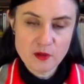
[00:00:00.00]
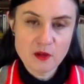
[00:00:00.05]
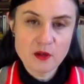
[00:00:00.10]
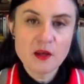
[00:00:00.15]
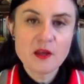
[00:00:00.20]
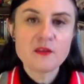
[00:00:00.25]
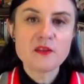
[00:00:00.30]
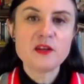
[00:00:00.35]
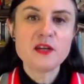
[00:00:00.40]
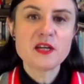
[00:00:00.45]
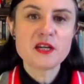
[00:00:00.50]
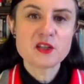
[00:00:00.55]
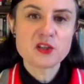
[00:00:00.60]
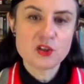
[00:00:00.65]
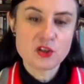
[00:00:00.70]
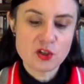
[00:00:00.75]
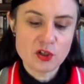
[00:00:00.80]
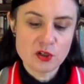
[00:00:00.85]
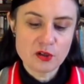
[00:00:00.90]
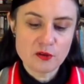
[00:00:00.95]
The next
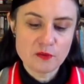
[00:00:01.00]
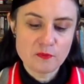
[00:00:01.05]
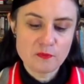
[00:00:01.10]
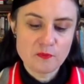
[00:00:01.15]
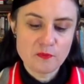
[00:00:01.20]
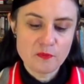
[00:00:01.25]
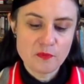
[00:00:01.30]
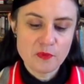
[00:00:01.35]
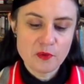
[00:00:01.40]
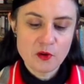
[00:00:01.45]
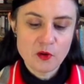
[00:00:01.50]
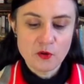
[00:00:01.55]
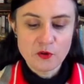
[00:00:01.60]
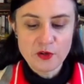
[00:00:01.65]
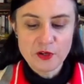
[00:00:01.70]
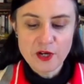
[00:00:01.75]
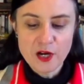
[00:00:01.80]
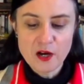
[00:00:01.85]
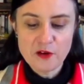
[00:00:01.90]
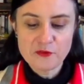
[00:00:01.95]
year, on an
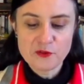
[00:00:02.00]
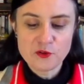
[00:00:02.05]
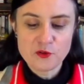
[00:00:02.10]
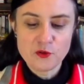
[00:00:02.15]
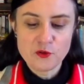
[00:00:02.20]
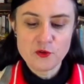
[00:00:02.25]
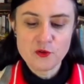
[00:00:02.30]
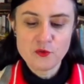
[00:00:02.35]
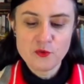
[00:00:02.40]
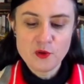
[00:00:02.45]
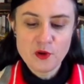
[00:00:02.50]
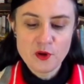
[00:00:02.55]
afternoon